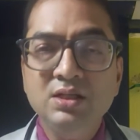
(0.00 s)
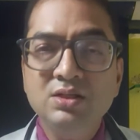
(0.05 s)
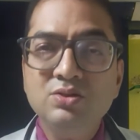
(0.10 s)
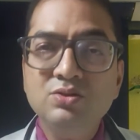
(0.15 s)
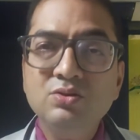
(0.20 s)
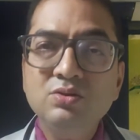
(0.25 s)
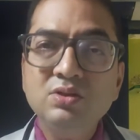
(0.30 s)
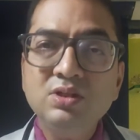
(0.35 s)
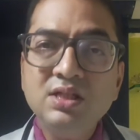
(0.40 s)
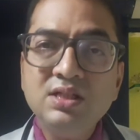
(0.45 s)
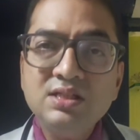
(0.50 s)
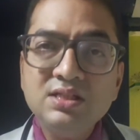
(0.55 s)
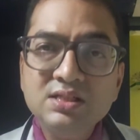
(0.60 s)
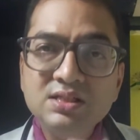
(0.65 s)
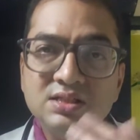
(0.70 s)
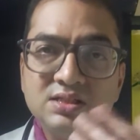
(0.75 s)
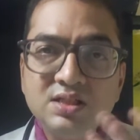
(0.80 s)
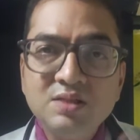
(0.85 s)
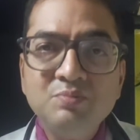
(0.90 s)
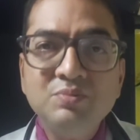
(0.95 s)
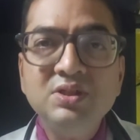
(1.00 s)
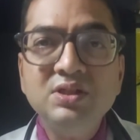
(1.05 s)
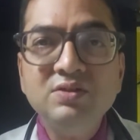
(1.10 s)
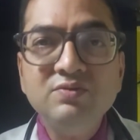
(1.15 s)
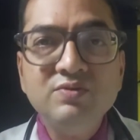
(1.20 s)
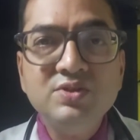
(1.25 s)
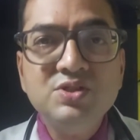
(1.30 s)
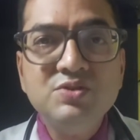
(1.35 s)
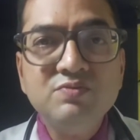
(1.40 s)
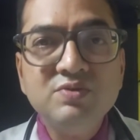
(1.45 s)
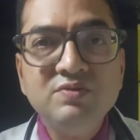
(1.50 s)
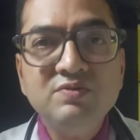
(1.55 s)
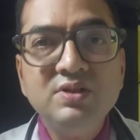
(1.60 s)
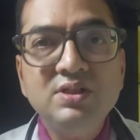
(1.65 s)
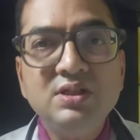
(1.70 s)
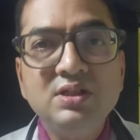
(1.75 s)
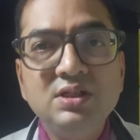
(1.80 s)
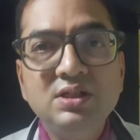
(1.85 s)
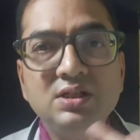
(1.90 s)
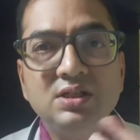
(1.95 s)
So this is something which we
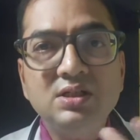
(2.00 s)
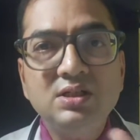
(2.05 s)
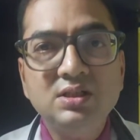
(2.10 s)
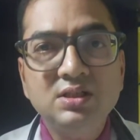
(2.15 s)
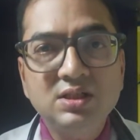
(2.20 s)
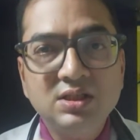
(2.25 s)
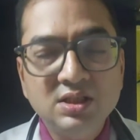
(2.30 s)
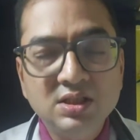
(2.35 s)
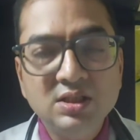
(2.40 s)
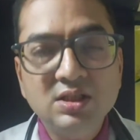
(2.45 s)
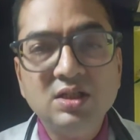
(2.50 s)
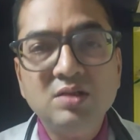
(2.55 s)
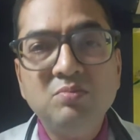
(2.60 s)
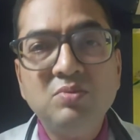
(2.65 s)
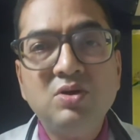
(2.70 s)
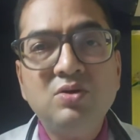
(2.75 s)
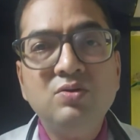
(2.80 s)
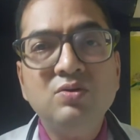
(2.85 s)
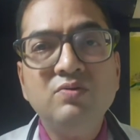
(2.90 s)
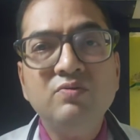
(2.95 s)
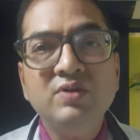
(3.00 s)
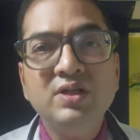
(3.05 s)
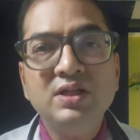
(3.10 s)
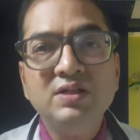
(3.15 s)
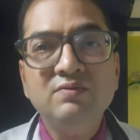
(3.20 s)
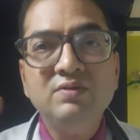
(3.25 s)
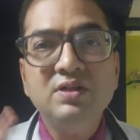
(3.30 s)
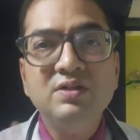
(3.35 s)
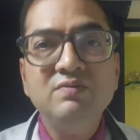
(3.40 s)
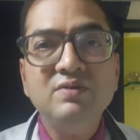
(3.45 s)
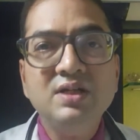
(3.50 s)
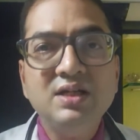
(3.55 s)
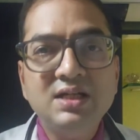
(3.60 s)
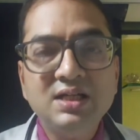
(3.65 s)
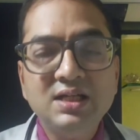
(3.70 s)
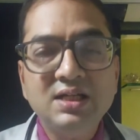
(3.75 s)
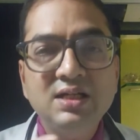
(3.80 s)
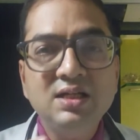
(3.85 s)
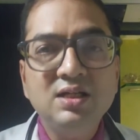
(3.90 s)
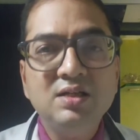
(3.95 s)
will think about whenever we are
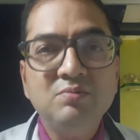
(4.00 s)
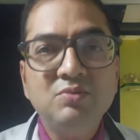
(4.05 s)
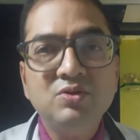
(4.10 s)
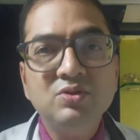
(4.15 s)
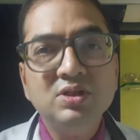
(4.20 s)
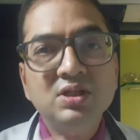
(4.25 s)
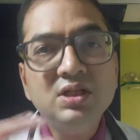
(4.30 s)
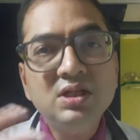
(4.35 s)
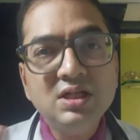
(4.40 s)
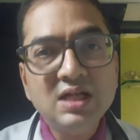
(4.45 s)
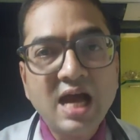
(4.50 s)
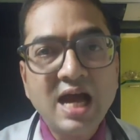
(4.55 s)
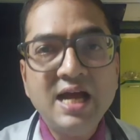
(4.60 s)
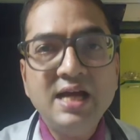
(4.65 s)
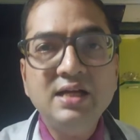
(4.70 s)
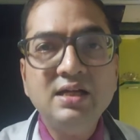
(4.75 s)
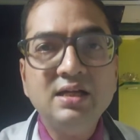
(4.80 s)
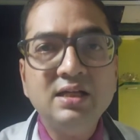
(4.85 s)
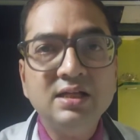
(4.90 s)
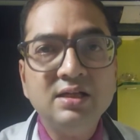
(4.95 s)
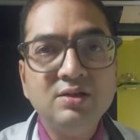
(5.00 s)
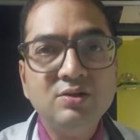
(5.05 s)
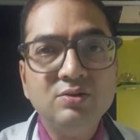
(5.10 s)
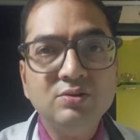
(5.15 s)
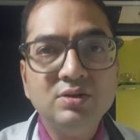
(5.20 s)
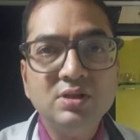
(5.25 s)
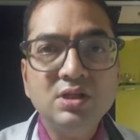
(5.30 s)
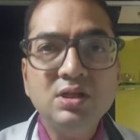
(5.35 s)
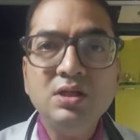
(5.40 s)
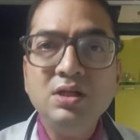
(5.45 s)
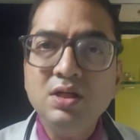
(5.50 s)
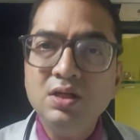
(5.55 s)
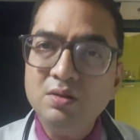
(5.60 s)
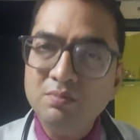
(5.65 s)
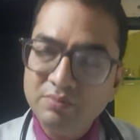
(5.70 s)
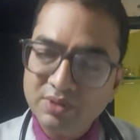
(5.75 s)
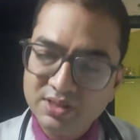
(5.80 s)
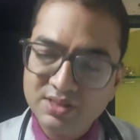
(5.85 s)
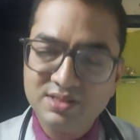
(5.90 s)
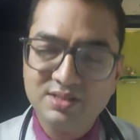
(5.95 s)
telling about the diet thing to the
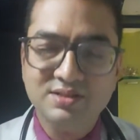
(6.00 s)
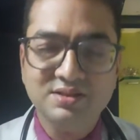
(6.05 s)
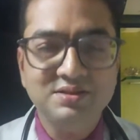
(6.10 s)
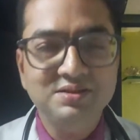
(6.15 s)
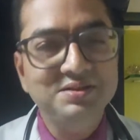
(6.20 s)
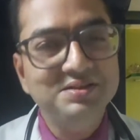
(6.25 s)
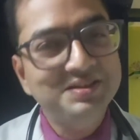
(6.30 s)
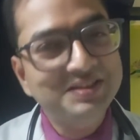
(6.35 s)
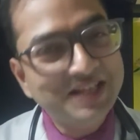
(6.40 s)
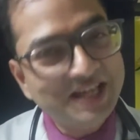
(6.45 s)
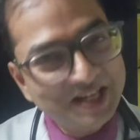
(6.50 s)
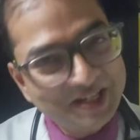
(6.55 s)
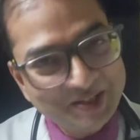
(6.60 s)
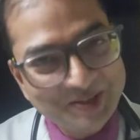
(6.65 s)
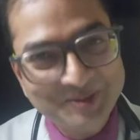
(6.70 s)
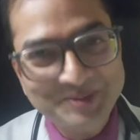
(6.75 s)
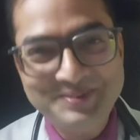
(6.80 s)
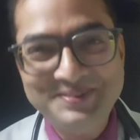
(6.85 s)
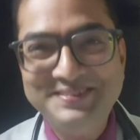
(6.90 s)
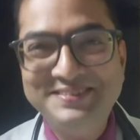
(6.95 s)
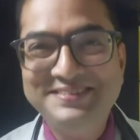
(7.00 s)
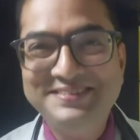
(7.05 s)
person. Thank you.